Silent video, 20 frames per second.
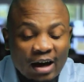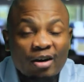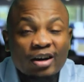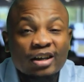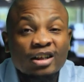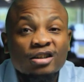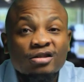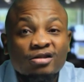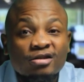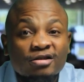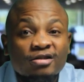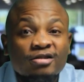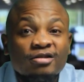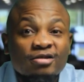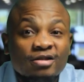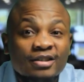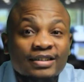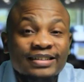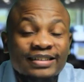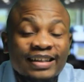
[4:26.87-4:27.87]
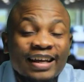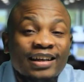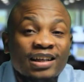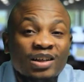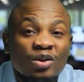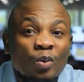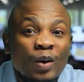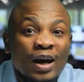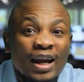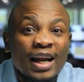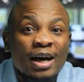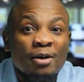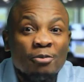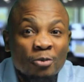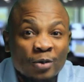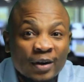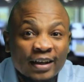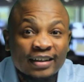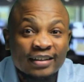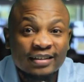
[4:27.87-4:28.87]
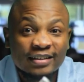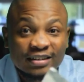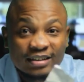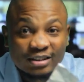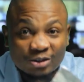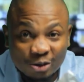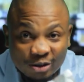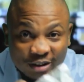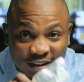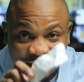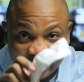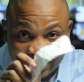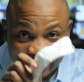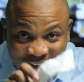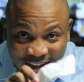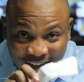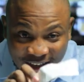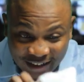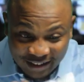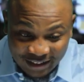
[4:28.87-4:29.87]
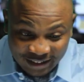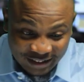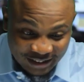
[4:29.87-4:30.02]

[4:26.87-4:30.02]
I wanted to say it while I'm wearing it. So it's here.